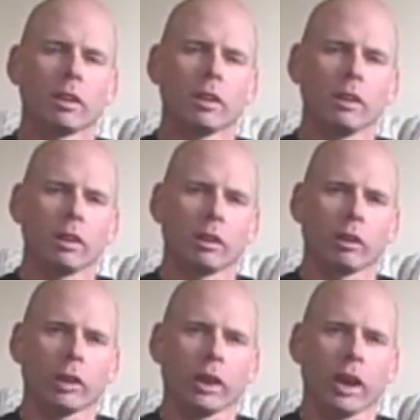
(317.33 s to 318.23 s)
Right? You can
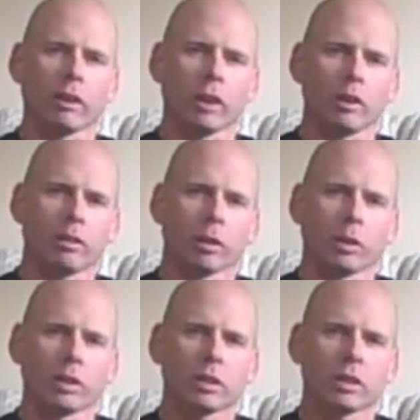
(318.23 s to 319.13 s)
only gather
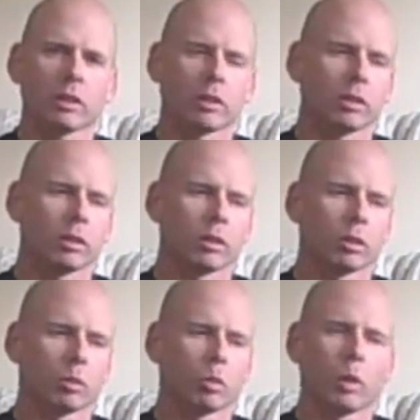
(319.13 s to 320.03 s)
influence,
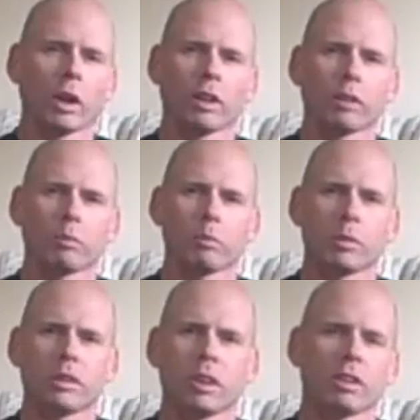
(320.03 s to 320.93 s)
wealth, and
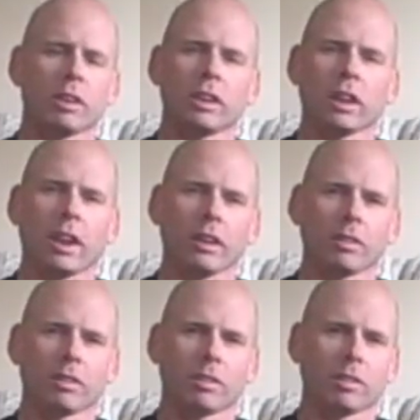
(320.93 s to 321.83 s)
position in
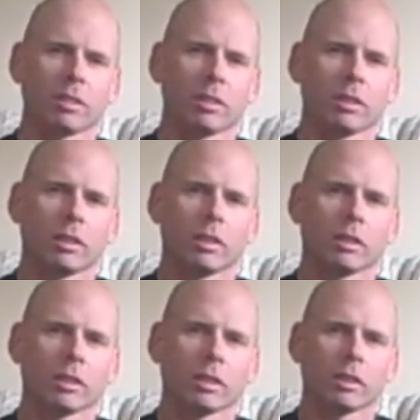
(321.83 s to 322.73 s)
life
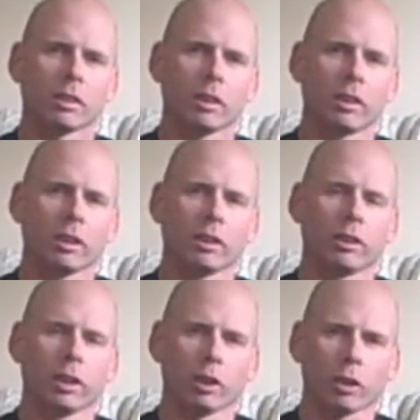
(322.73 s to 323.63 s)
to the
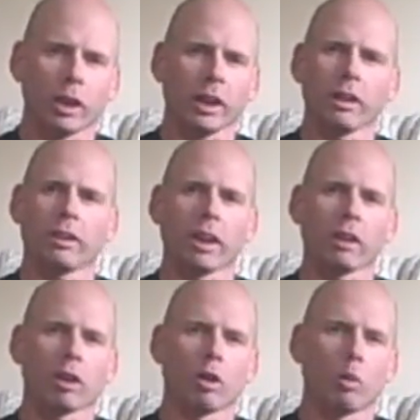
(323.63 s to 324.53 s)
degree
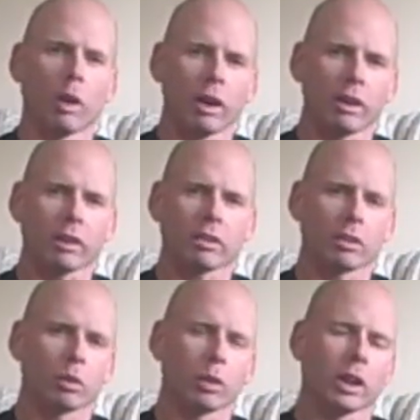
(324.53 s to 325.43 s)
that your
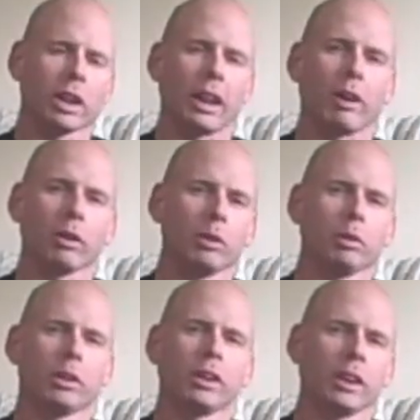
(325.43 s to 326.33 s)
awareness will allow you
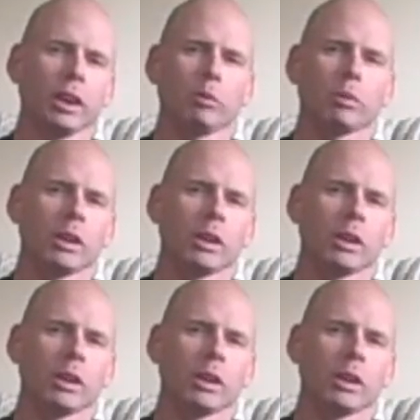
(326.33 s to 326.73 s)
to keep.